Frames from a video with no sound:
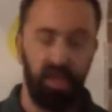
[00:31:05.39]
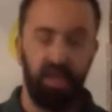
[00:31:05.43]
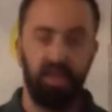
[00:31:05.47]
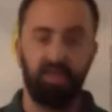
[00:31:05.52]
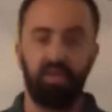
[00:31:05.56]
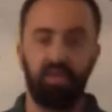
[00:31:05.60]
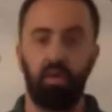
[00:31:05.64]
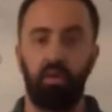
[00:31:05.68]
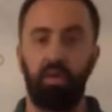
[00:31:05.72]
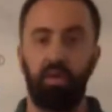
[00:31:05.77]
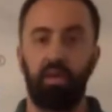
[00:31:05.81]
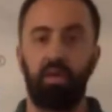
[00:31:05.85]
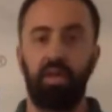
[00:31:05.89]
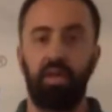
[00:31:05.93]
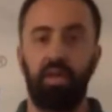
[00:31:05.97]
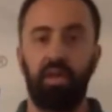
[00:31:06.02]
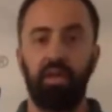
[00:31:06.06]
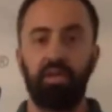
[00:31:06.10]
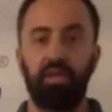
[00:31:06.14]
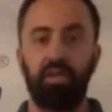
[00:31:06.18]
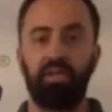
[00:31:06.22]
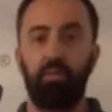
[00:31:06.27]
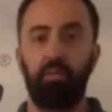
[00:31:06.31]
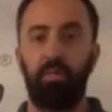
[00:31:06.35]
So the
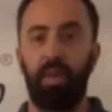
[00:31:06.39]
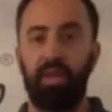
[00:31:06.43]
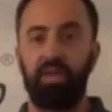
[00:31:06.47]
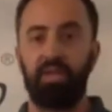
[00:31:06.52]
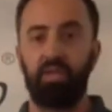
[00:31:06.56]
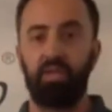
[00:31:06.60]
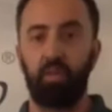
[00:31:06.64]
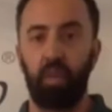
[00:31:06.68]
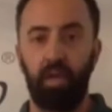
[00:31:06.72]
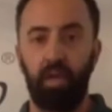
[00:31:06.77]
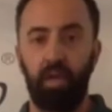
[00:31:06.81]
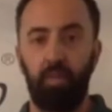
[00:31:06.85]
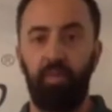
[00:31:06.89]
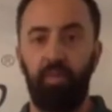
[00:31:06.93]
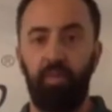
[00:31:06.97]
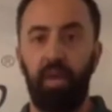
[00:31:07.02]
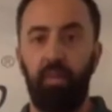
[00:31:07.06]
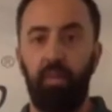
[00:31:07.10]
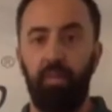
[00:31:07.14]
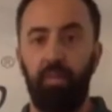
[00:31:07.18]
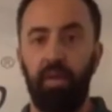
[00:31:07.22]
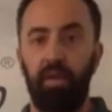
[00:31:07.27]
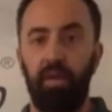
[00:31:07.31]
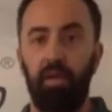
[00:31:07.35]
cleaner is the best way to
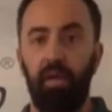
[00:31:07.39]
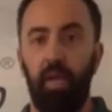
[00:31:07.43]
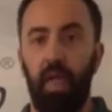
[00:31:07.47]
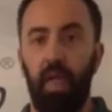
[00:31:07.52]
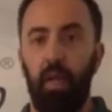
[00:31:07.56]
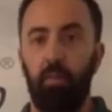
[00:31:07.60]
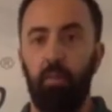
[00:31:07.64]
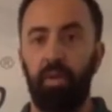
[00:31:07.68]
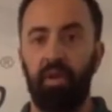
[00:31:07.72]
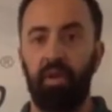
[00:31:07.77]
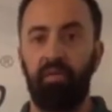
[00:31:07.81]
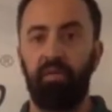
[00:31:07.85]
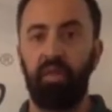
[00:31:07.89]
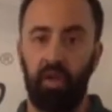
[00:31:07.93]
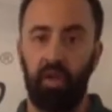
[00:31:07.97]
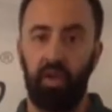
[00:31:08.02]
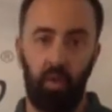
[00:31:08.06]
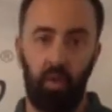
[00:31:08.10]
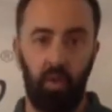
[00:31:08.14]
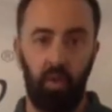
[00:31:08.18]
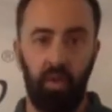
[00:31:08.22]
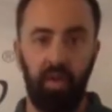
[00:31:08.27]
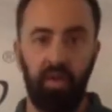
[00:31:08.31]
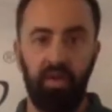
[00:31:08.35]
prep it. But if you
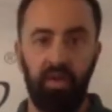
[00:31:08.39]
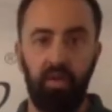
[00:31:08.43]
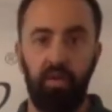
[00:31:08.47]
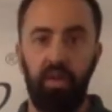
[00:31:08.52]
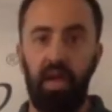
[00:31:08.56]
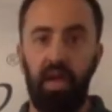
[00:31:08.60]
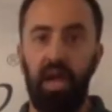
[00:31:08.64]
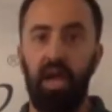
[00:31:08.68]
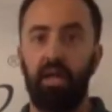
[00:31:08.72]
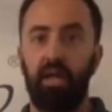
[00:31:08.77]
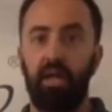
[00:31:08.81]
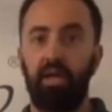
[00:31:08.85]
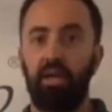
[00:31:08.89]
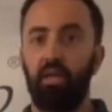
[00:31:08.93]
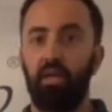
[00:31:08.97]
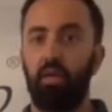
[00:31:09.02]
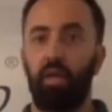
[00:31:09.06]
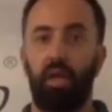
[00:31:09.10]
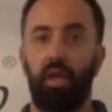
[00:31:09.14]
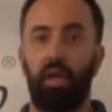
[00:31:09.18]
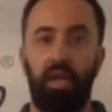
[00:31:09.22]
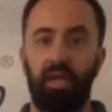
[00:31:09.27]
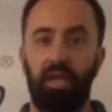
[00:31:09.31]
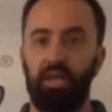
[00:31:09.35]
don't want to do that, you
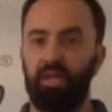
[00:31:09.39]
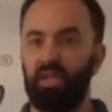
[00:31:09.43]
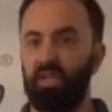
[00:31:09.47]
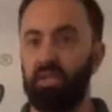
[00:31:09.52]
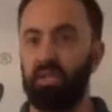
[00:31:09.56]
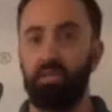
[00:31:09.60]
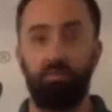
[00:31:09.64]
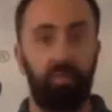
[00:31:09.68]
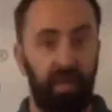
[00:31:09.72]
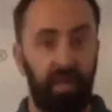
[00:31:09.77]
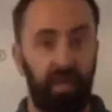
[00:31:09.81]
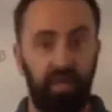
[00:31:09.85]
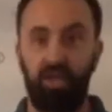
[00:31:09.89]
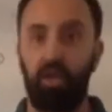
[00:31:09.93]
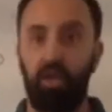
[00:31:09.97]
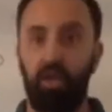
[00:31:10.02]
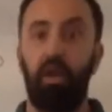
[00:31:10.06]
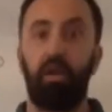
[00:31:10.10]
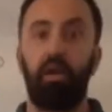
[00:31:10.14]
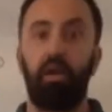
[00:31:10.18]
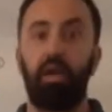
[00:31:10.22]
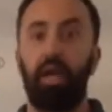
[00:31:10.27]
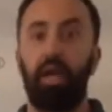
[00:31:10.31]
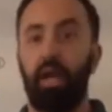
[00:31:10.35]
can just make
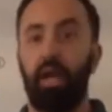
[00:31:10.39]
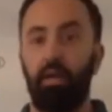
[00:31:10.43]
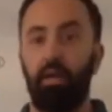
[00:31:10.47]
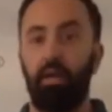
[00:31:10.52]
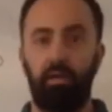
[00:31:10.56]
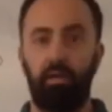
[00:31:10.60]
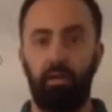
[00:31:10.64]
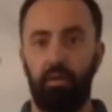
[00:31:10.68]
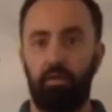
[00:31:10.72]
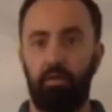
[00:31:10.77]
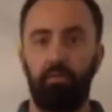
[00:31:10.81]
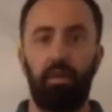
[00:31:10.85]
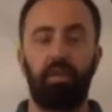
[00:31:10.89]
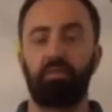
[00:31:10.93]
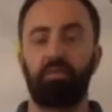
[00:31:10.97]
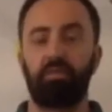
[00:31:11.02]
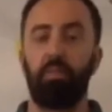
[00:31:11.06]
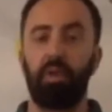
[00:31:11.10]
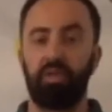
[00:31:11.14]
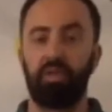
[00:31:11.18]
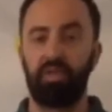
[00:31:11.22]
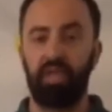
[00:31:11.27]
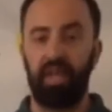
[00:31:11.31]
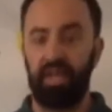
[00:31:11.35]
sure you got as
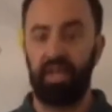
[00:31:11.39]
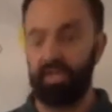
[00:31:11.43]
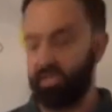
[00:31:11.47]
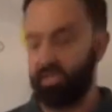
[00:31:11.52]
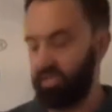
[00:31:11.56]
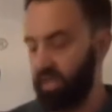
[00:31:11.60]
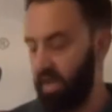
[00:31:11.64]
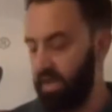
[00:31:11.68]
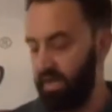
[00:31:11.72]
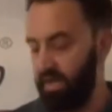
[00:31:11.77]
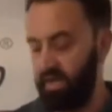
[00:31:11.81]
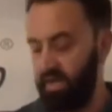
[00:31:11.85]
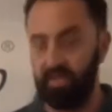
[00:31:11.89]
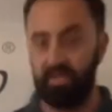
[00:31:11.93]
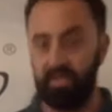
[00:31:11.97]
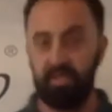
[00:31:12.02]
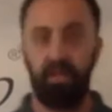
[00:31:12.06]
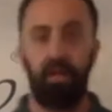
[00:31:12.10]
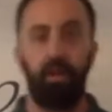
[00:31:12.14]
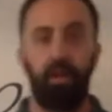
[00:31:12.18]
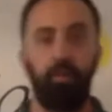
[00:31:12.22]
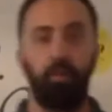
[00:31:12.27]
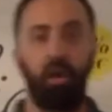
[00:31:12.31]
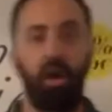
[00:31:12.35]
much of that
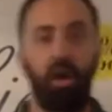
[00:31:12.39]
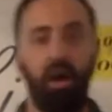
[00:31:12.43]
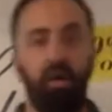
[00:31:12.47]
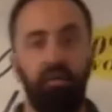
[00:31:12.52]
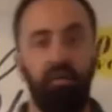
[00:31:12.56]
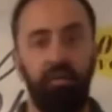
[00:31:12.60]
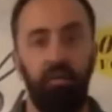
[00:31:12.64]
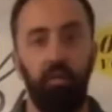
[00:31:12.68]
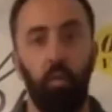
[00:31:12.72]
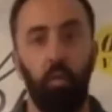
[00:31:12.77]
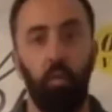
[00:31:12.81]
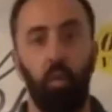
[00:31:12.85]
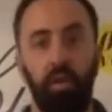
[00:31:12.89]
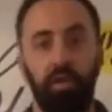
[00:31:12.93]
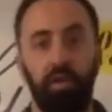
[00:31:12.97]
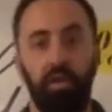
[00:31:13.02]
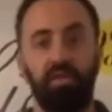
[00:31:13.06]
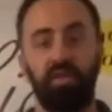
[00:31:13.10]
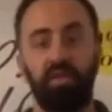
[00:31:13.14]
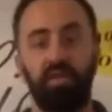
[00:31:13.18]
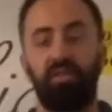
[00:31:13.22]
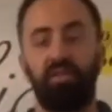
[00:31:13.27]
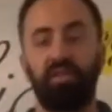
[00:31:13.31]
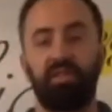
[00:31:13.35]
sawdust off the wood
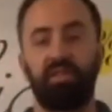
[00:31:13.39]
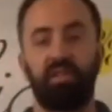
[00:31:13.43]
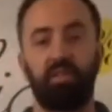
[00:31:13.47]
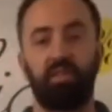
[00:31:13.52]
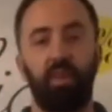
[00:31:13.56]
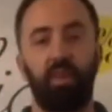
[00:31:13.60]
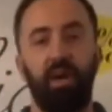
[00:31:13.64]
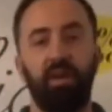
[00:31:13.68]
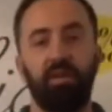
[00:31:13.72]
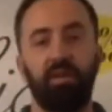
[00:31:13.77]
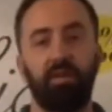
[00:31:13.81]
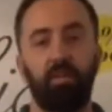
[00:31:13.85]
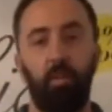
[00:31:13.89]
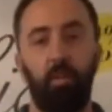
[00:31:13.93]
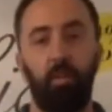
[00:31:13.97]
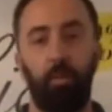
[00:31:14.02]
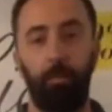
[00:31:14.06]
surface as possible.